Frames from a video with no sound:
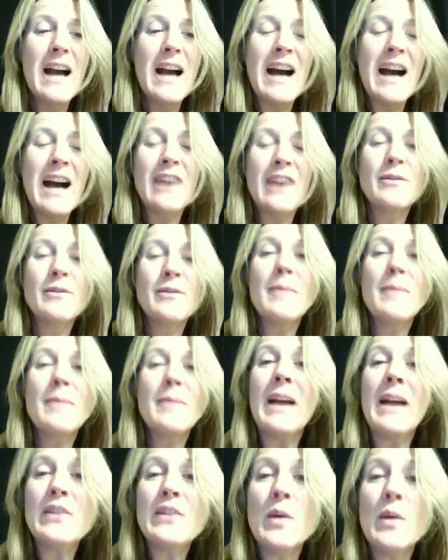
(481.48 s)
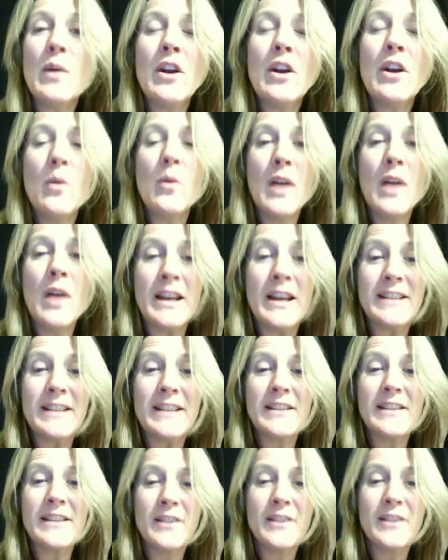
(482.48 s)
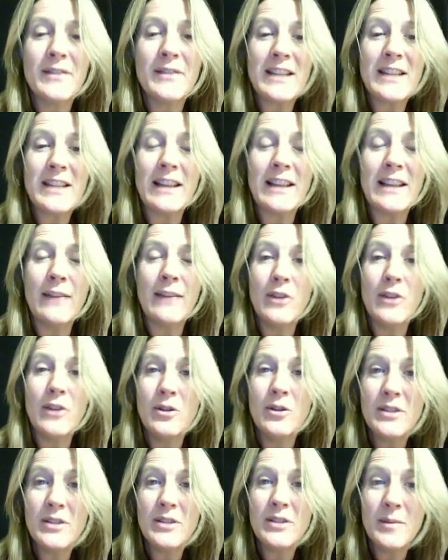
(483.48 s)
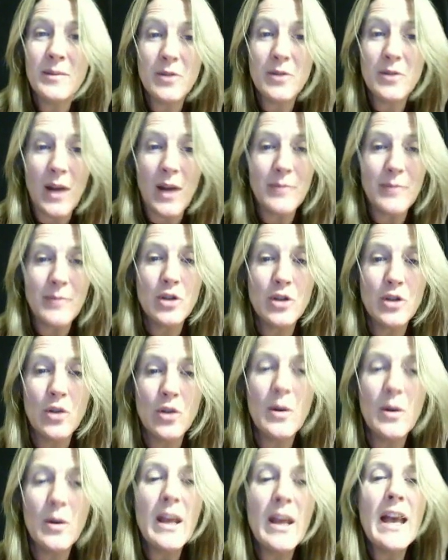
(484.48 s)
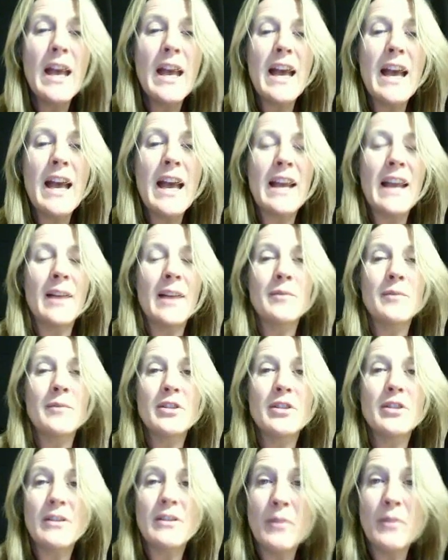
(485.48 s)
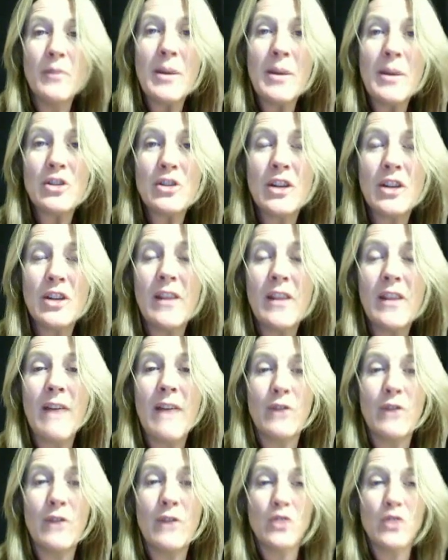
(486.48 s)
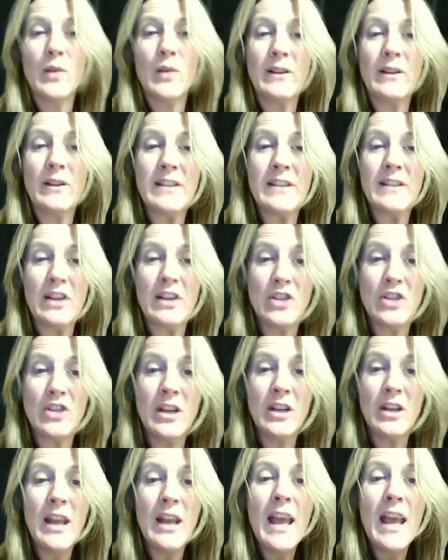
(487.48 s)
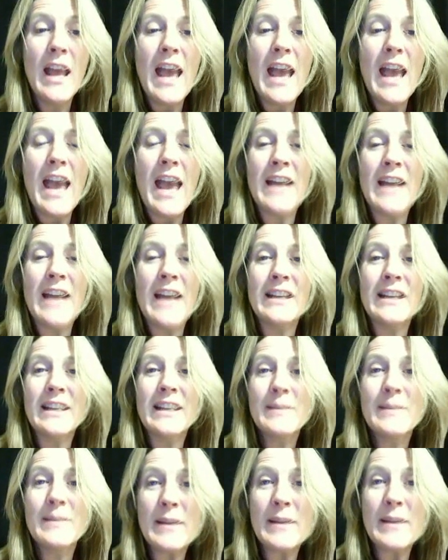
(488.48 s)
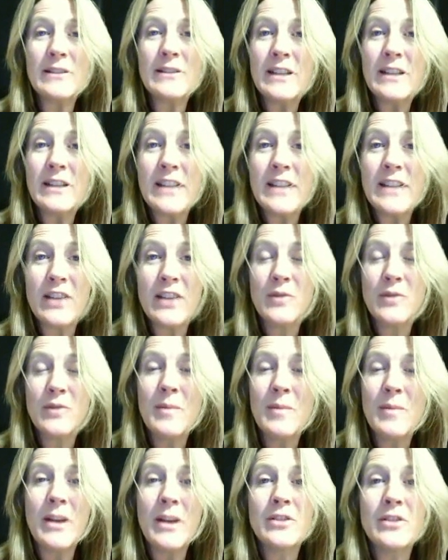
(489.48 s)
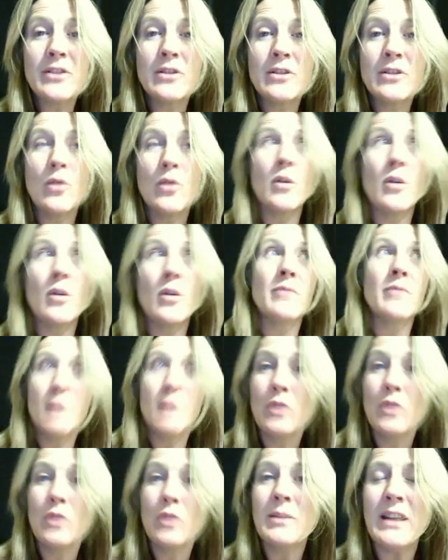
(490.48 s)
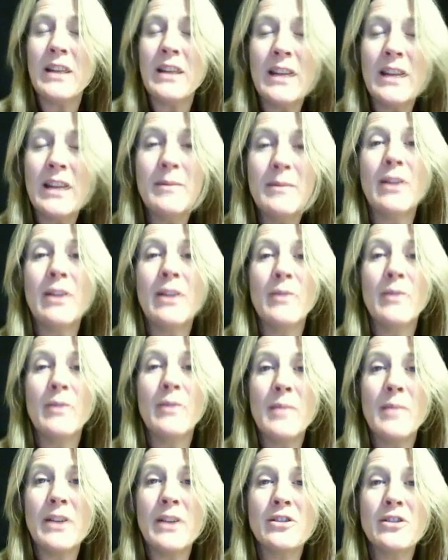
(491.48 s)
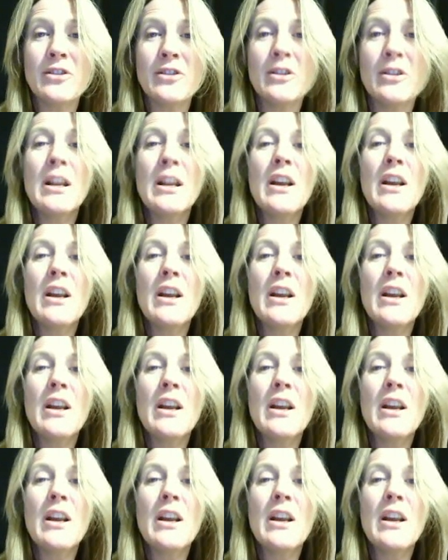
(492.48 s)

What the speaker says: Remind 101 is a service I'd like for you to subscribe to. There's information in that first weekly session. And it is basically a text reminder or could be an email reminder